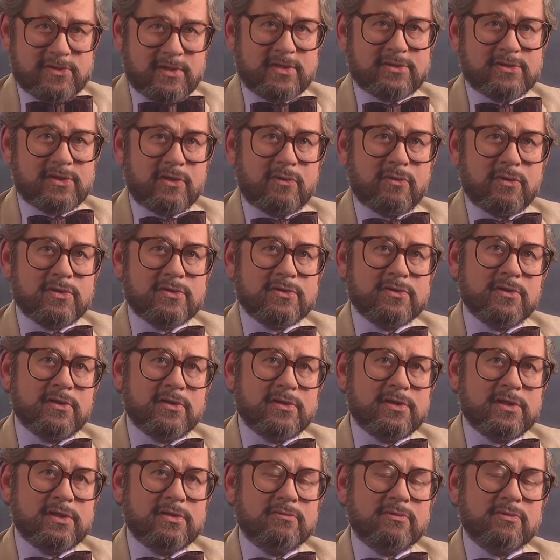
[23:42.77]
that's the question that
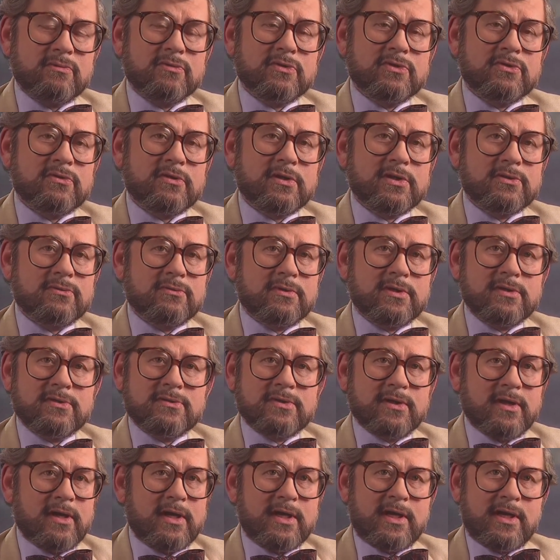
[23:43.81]
Darwin was trying to
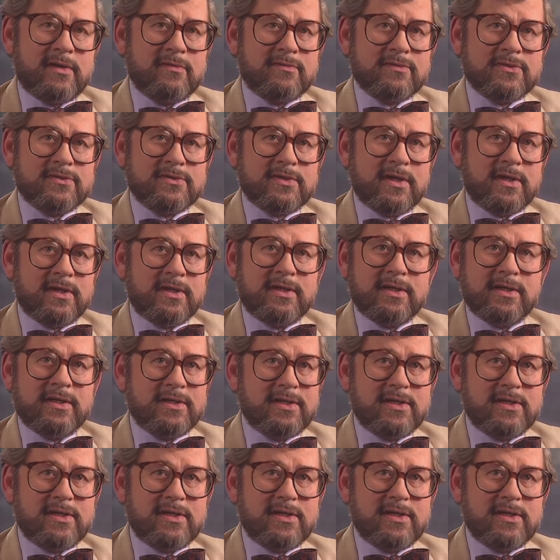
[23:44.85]
answer, I'd have to say,